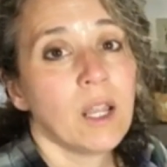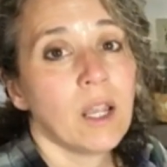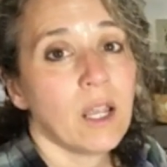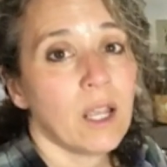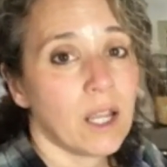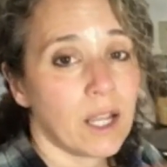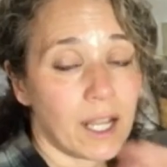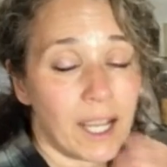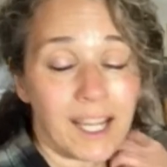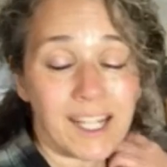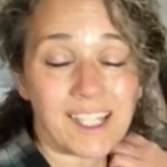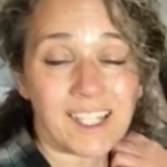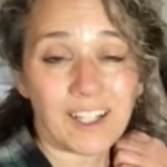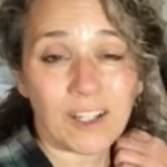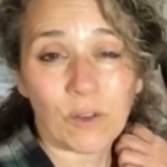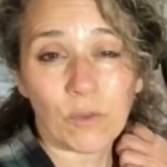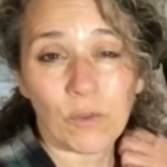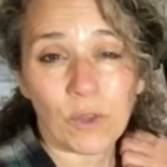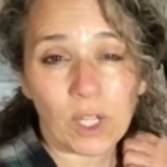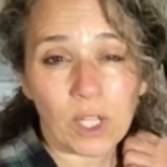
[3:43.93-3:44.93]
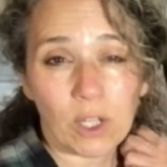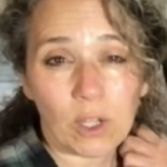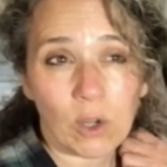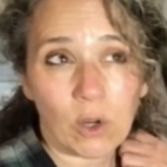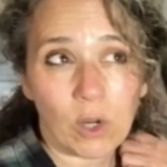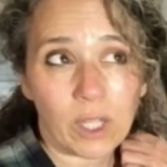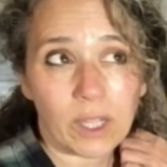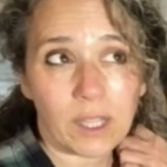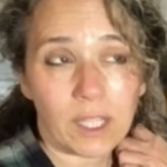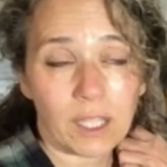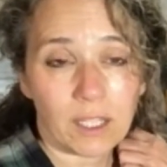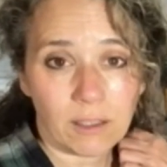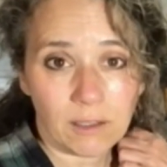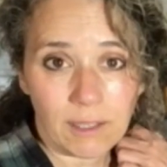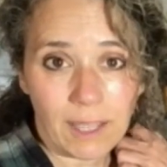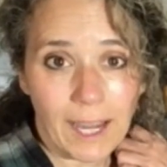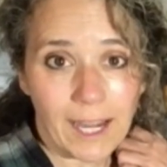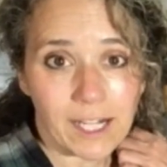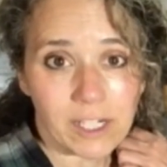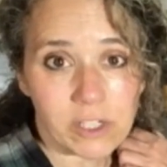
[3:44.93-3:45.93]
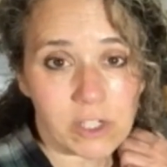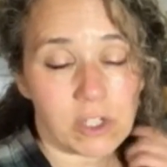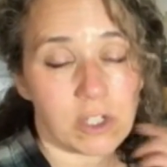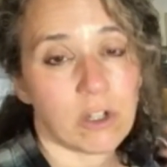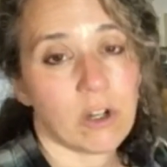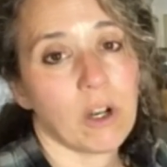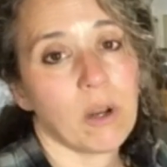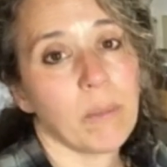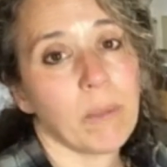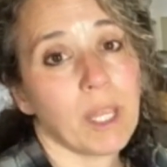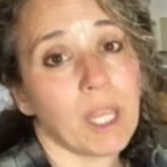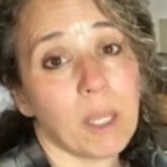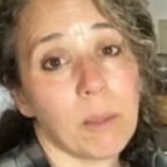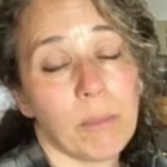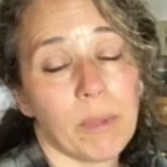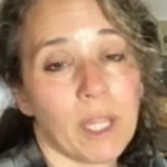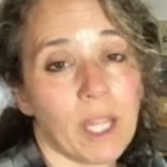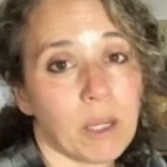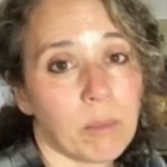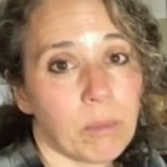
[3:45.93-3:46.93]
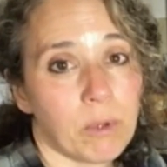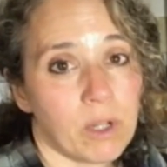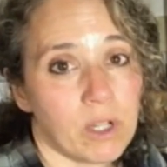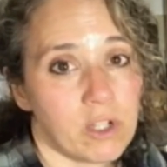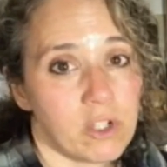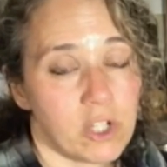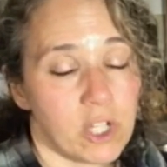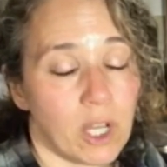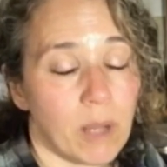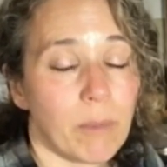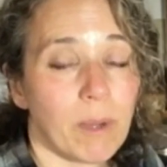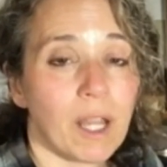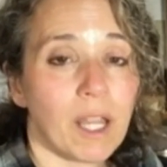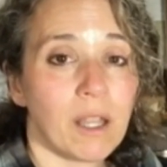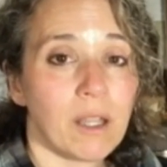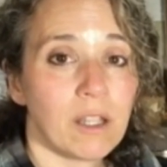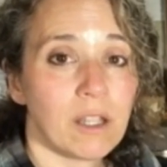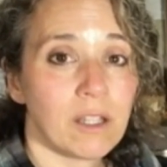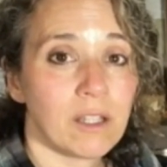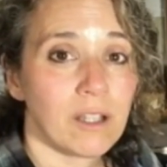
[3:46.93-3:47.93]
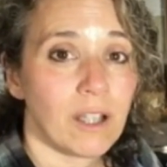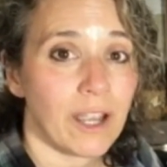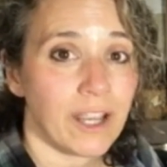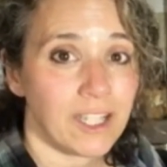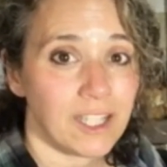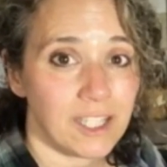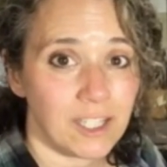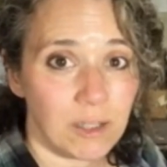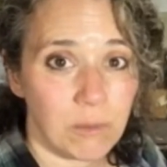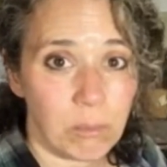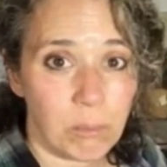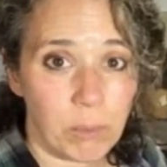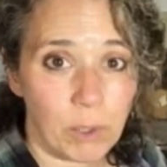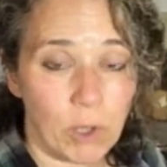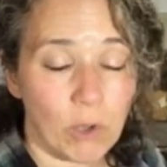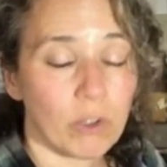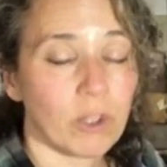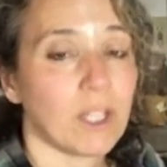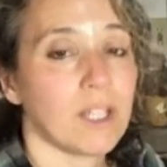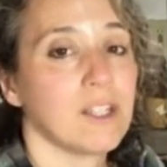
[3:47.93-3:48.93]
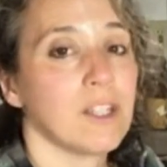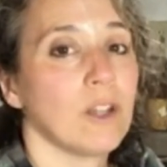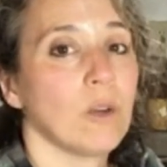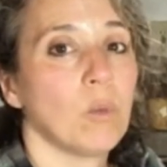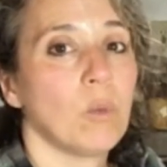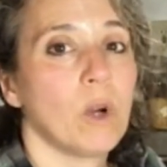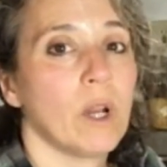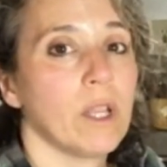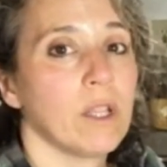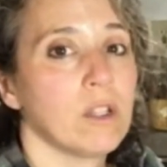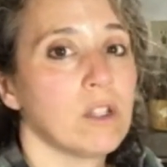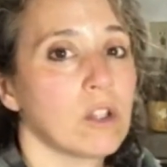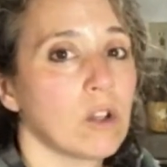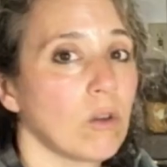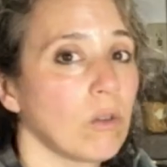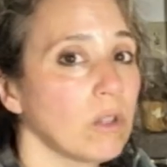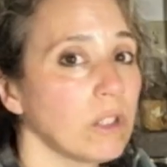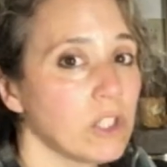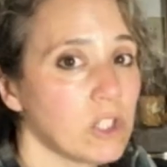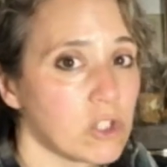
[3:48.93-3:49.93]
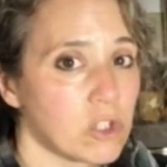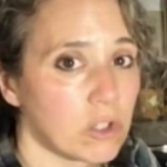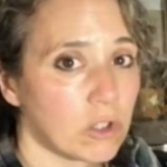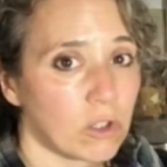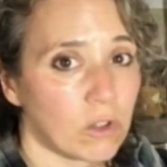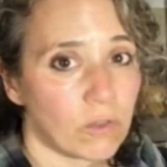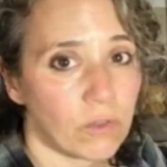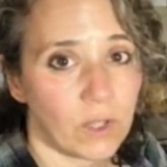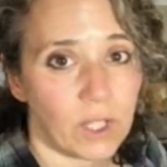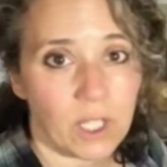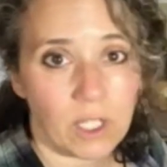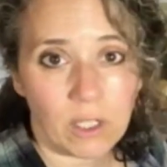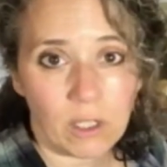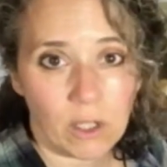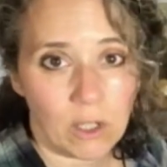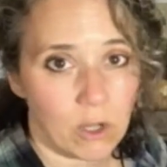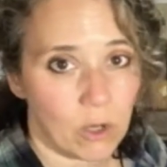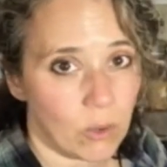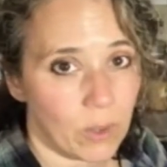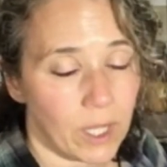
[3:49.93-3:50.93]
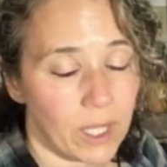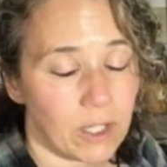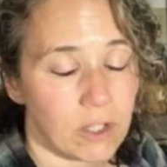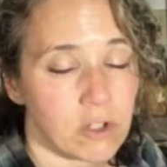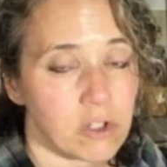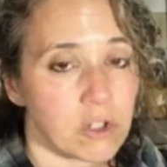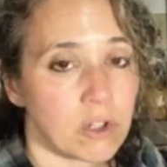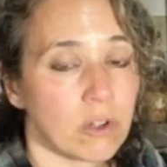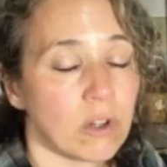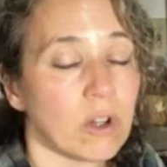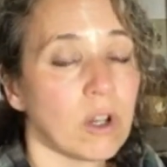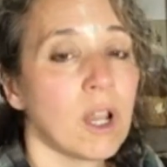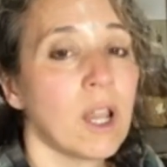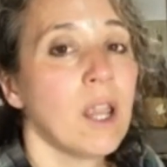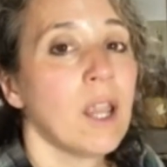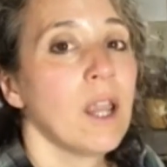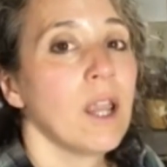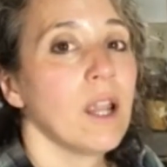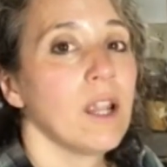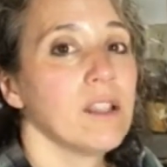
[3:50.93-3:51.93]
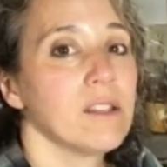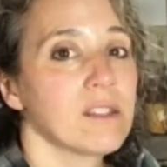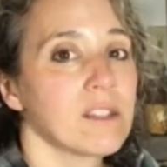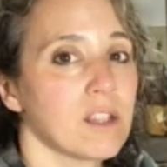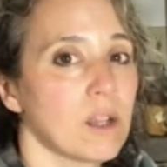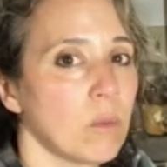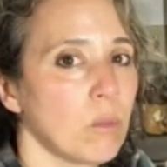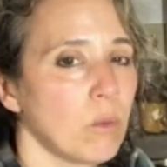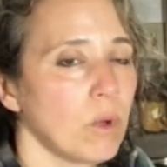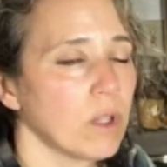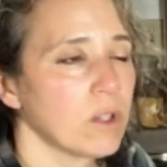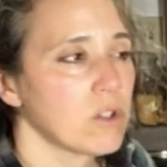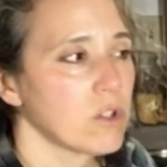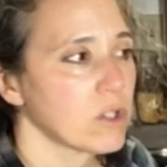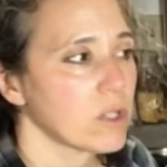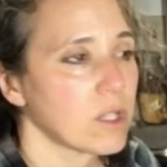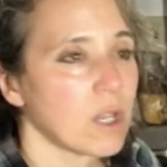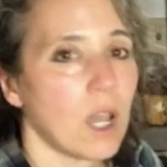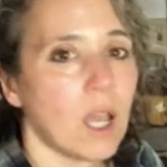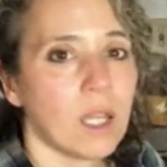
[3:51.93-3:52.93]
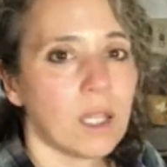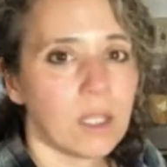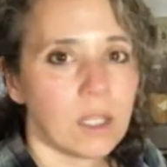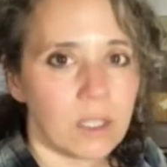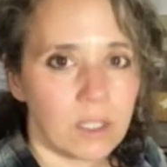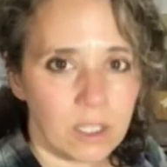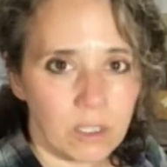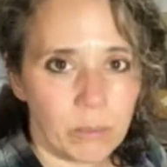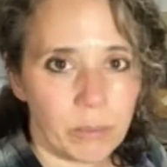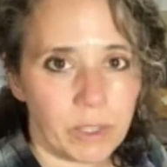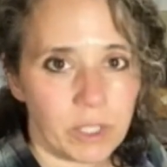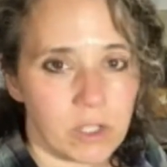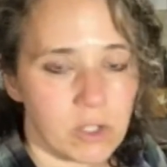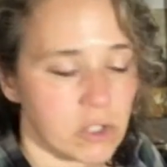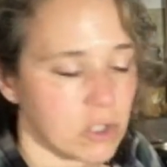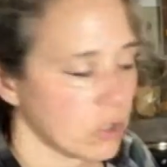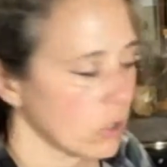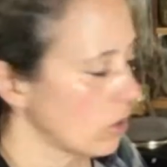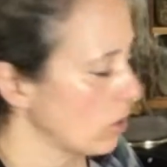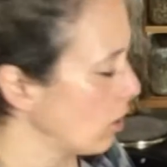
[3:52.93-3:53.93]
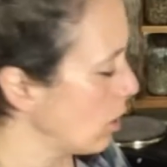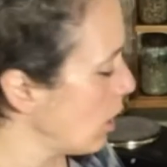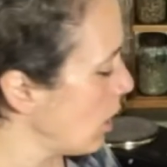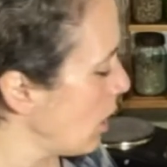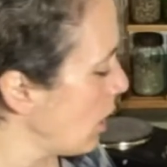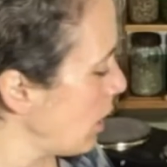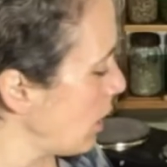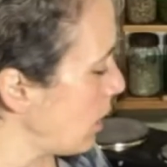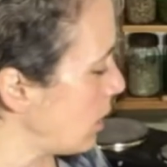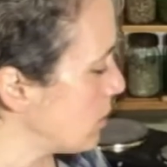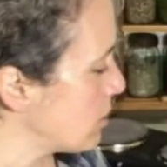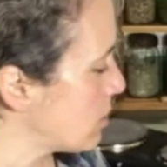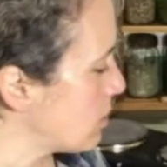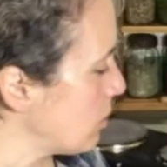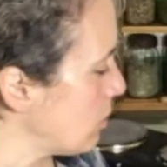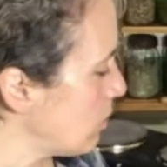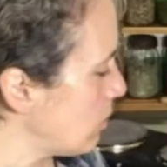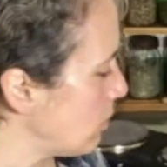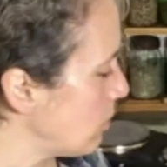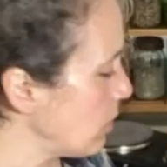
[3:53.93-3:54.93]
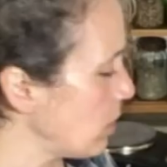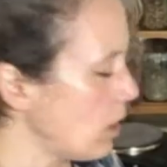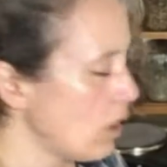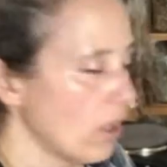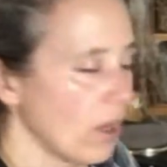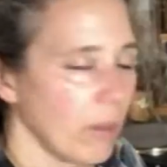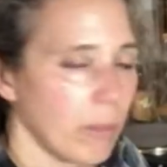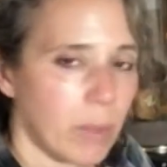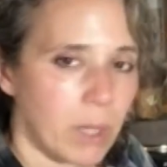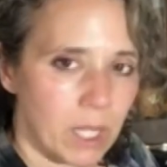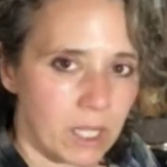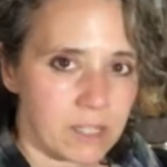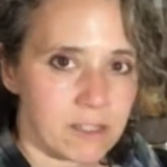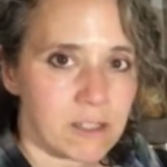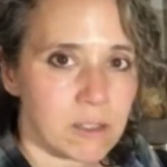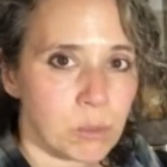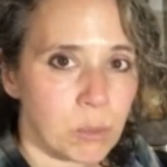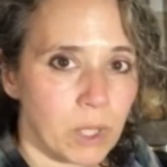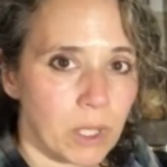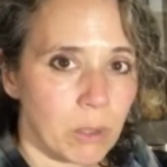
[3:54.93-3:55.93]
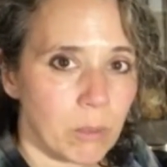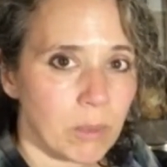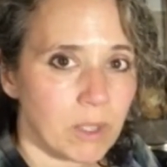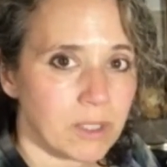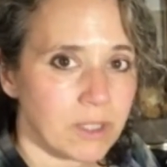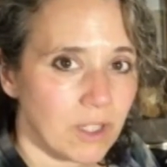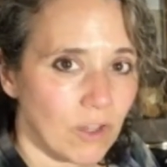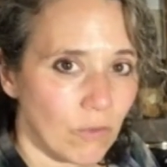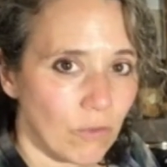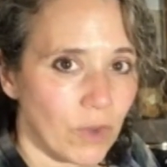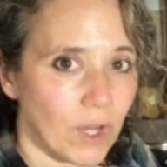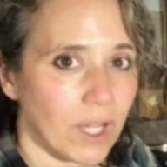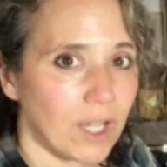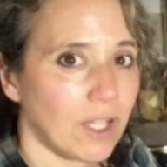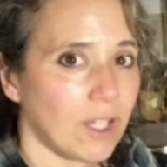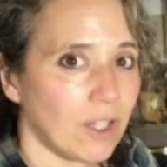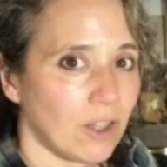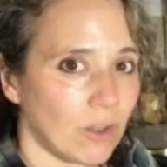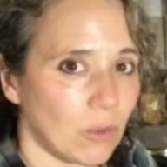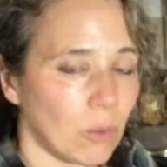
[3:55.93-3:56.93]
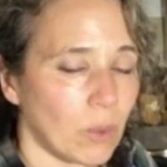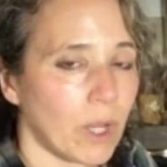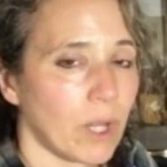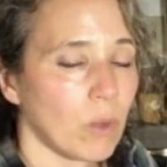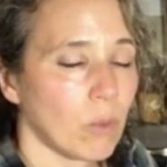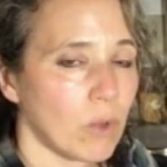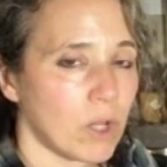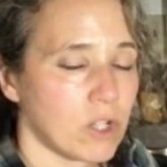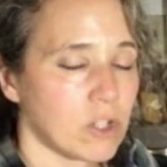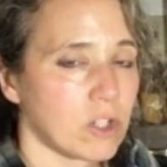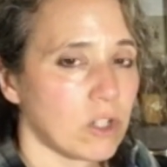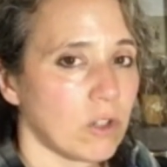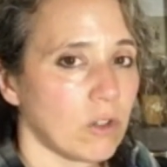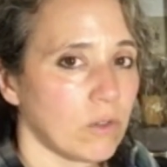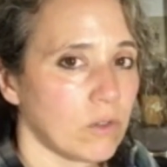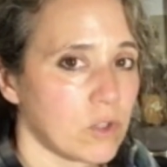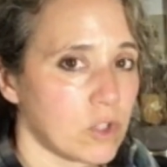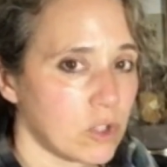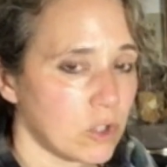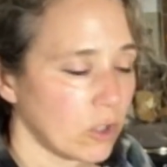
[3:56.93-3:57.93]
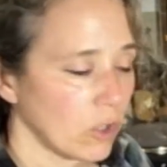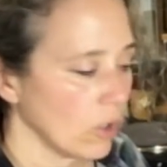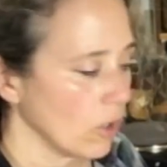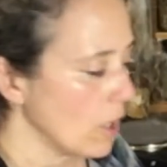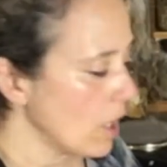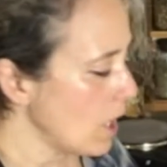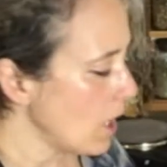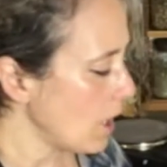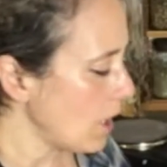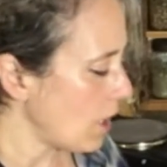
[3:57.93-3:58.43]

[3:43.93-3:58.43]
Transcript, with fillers: And I did a video, I think last year, on making blackberry jam, and I I did both. I did one totally sugar-free, no added sugar, and some with just a little bit of sugar. And so, you know, I've been experimenting, finding the right ratio of sugar.